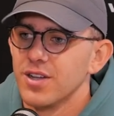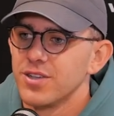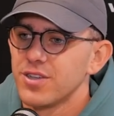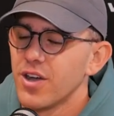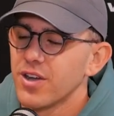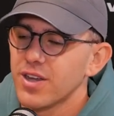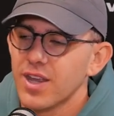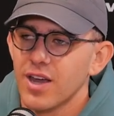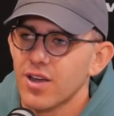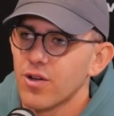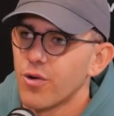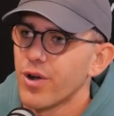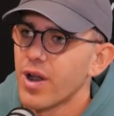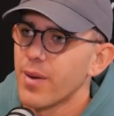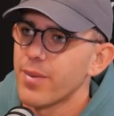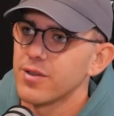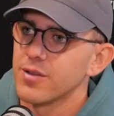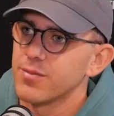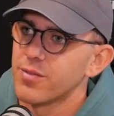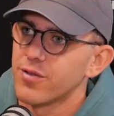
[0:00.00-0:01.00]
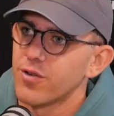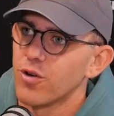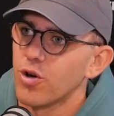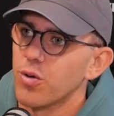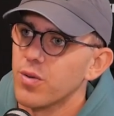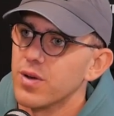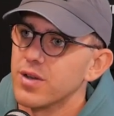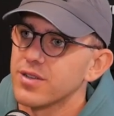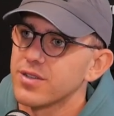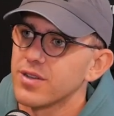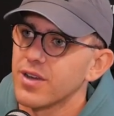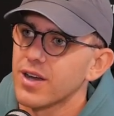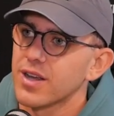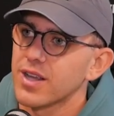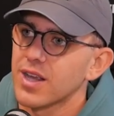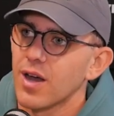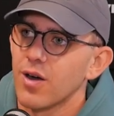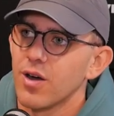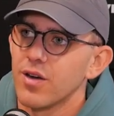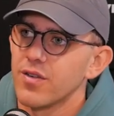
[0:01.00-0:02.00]
don't get caught up in the performance,
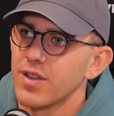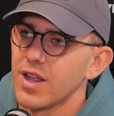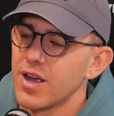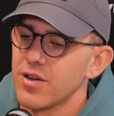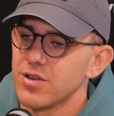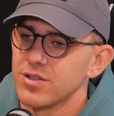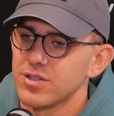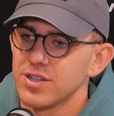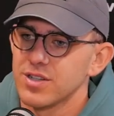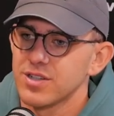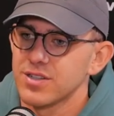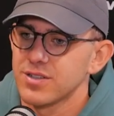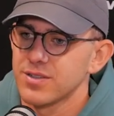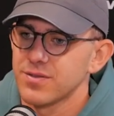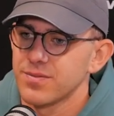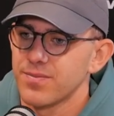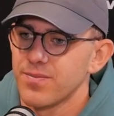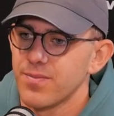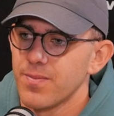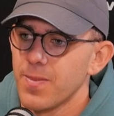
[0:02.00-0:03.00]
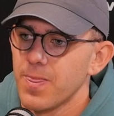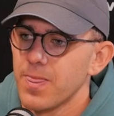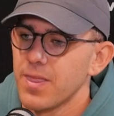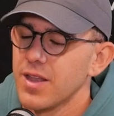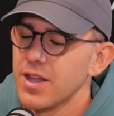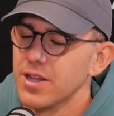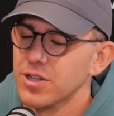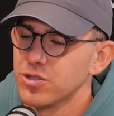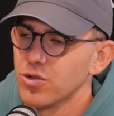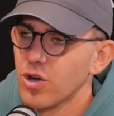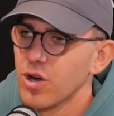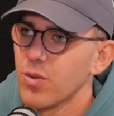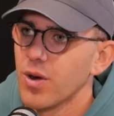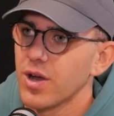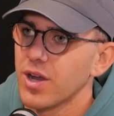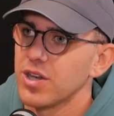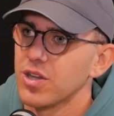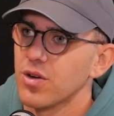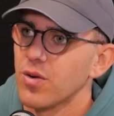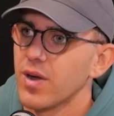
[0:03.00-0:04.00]
like, go over there and just enjoy
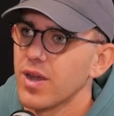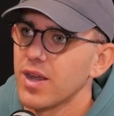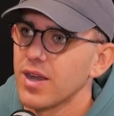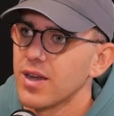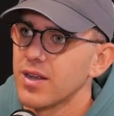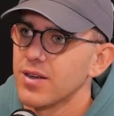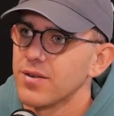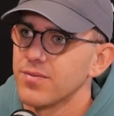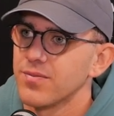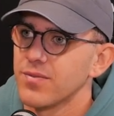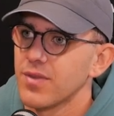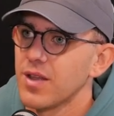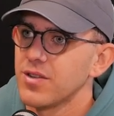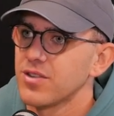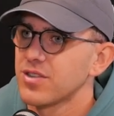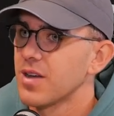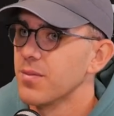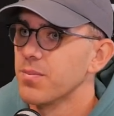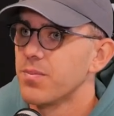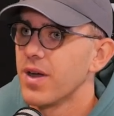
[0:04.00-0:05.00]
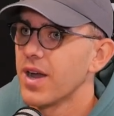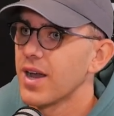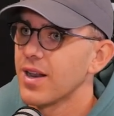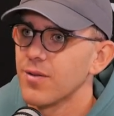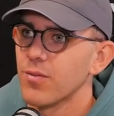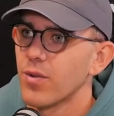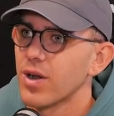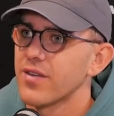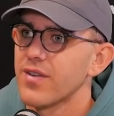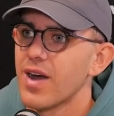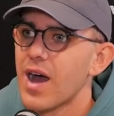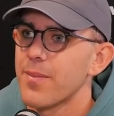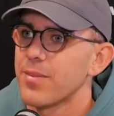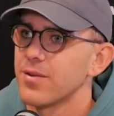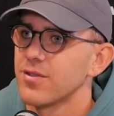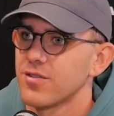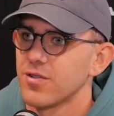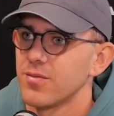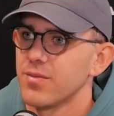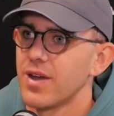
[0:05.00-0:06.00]
what you're doing and compete, and whatever
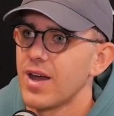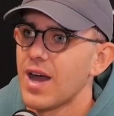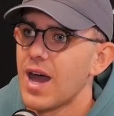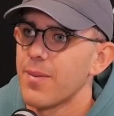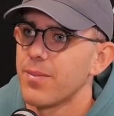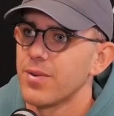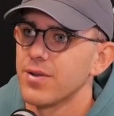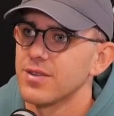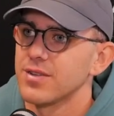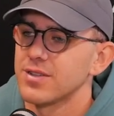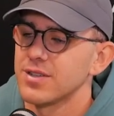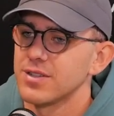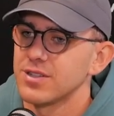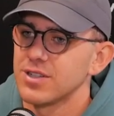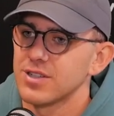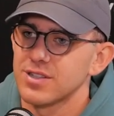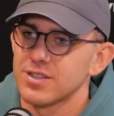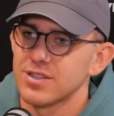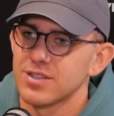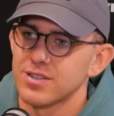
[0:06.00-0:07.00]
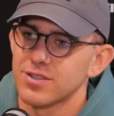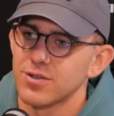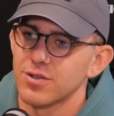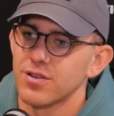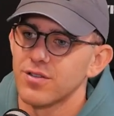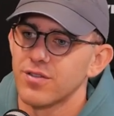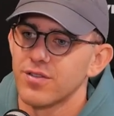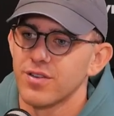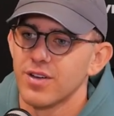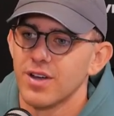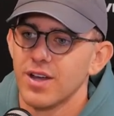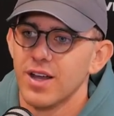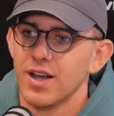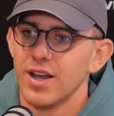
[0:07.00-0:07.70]
happens from there happens, and just sort of